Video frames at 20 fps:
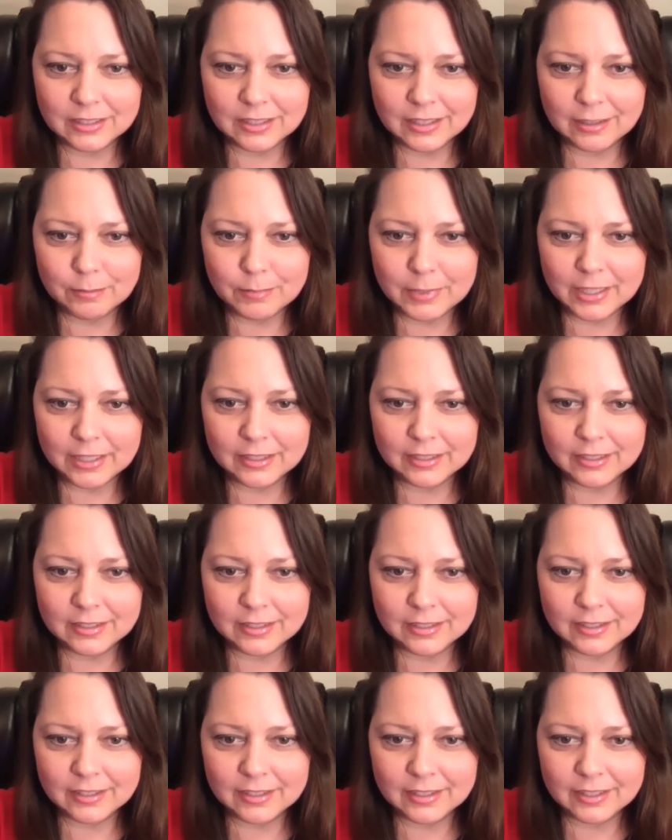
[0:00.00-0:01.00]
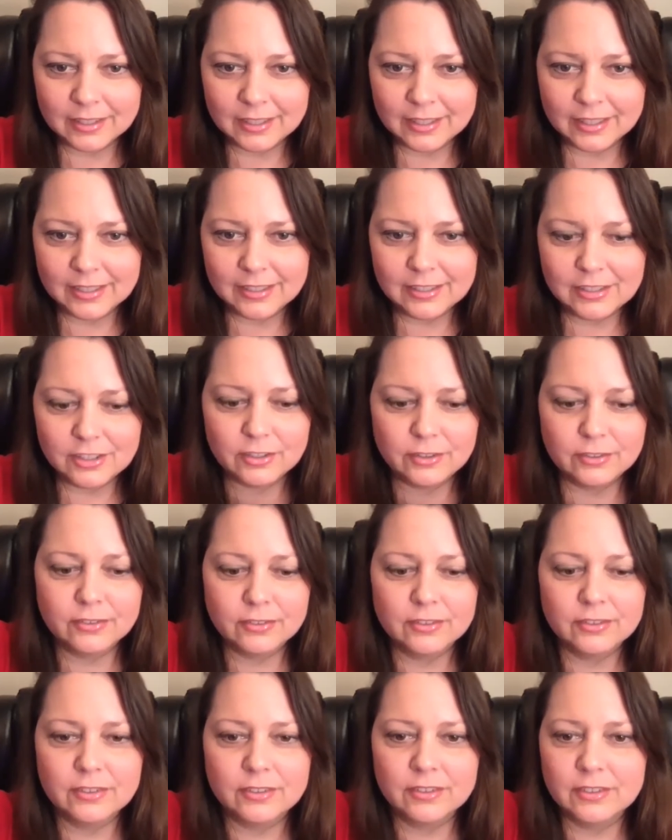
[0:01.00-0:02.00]
Come on, I need you.
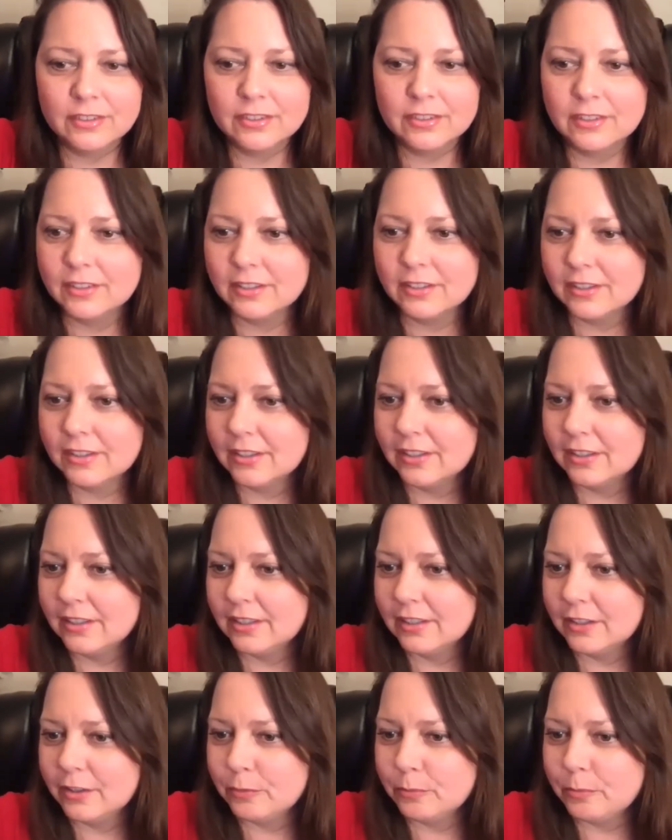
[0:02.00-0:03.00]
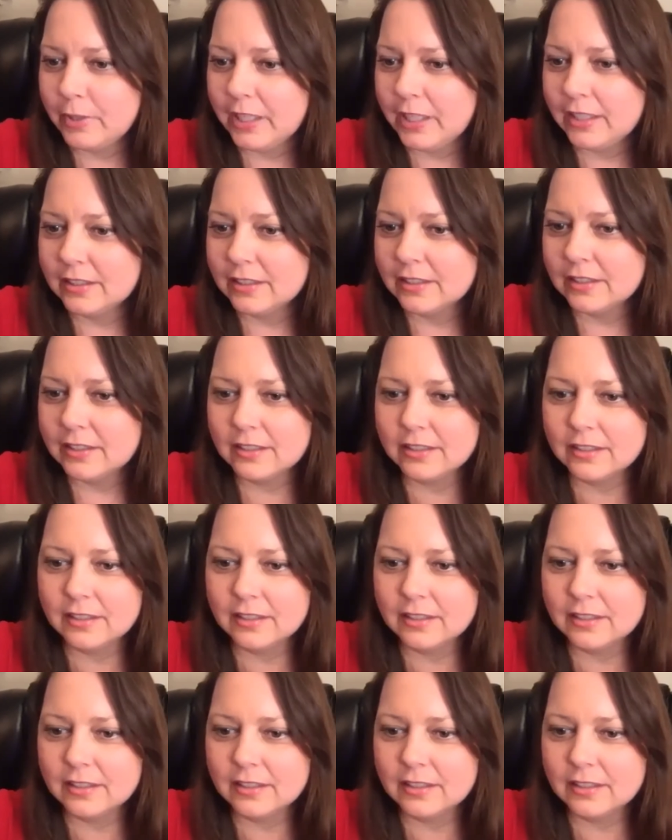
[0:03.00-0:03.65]
Paste.